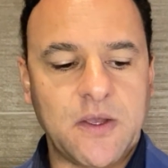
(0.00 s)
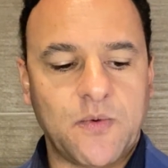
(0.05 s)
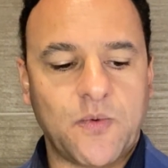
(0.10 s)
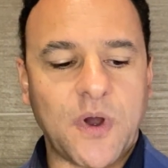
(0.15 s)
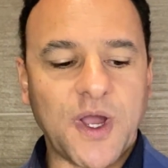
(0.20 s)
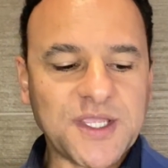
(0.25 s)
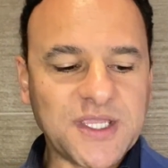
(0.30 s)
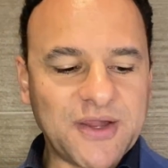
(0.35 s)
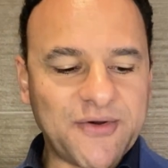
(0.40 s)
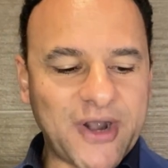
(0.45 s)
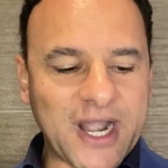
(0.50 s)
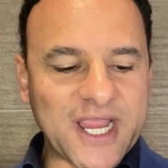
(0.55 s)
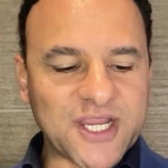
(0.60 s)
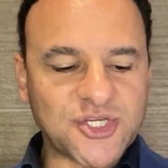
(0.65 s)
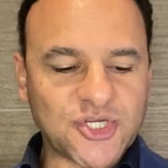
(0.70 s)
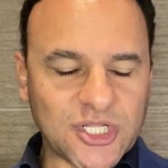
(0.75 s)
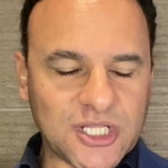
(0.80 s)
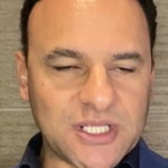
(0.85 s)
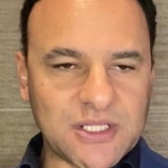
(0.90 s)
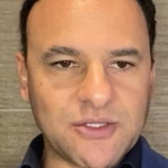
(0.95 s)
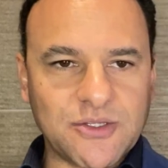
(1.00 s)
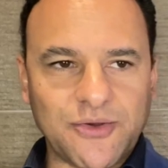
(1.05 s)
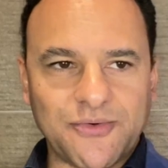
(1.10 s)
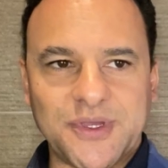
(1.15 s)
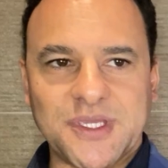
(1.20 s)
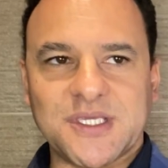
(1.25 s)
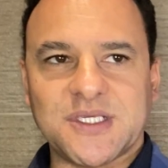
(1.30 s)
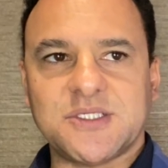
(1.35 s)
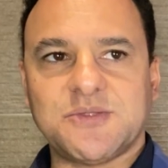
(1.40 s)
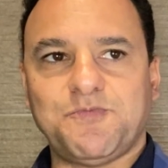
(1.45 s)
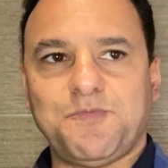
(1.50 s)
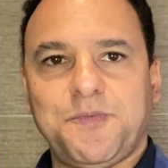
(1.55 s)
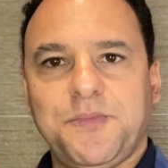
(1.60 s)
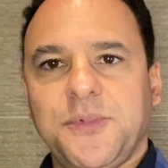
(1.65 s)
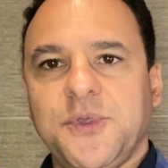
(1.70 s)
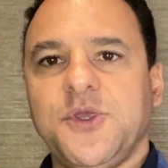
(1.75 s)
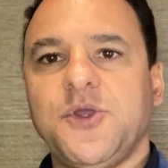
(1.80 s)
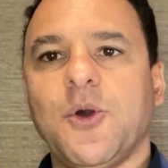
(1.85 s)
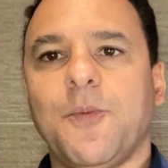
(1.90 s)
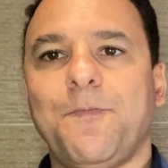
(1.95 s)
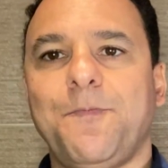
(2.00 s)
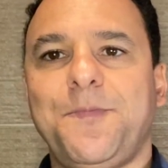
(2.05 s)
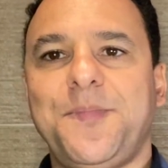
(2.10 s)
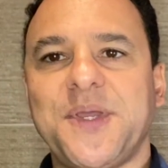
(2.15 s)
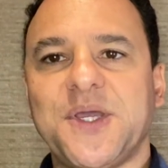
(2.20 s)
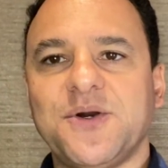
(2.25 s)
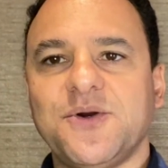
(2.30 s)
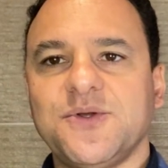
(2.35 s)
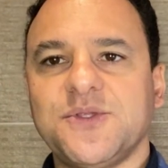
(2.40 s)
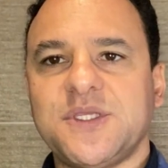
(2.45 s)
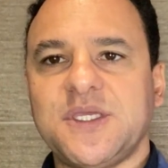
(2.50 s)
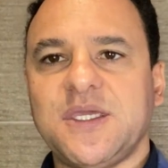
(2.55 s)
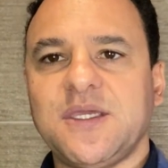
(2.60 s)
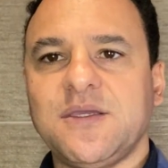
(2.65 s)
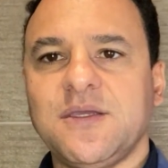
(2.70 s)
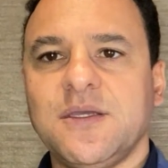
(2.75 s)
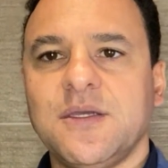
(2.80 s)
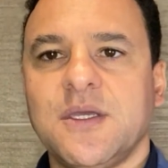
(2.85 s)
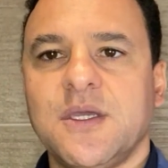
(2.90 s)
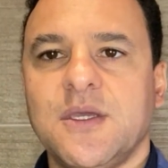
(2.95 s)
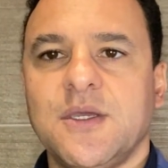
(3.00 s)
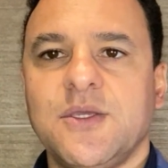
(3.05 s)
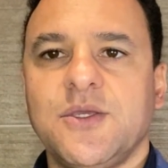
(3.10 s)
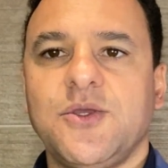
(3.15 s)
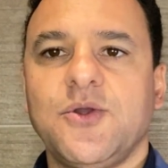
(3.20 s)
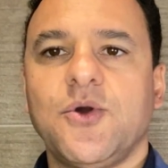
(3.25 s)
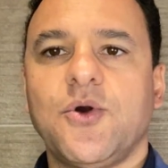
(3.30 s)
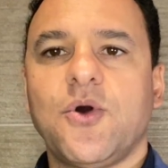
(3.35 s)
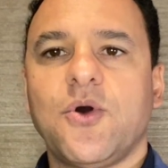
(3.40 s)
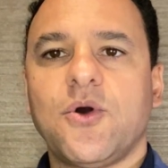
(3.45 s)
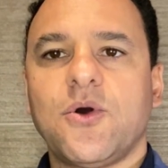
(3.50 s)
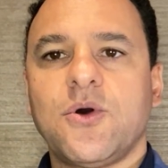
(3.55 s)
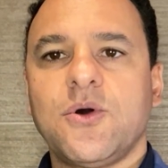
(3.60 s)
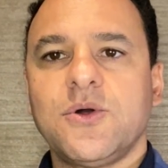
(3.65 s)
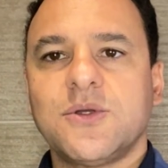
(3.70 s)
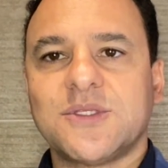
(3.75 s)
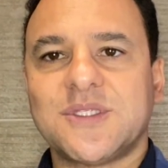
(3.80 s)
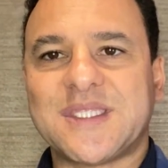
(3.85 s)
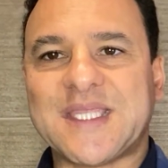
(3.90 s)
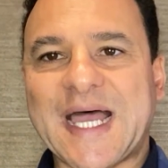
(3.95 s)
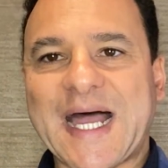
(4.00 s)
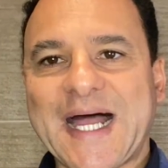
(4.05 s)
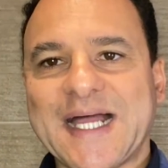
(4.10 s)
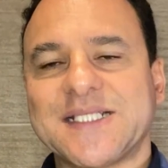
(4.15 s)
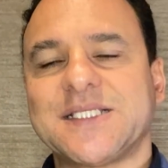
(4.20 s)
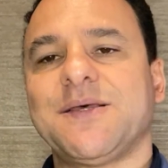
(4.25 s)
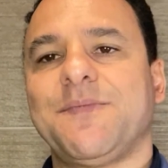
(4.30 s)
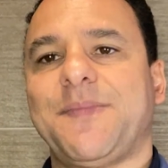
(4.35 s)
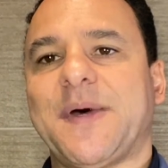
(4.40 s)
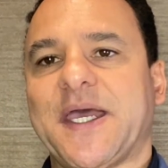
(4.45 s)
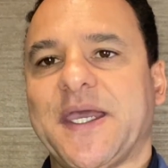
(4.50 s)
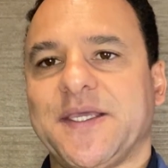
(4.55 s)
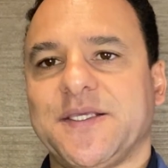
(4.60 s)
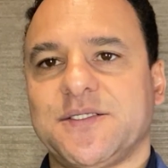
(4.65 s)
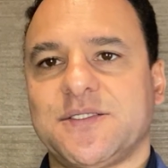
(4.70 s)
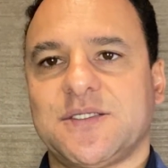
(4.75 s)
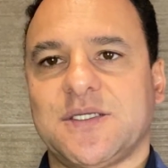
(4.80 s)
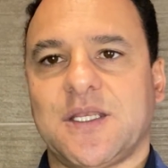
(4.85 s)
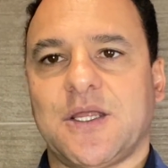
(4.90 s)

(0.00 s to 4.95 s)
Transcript: what you're actually doing is you're building your database.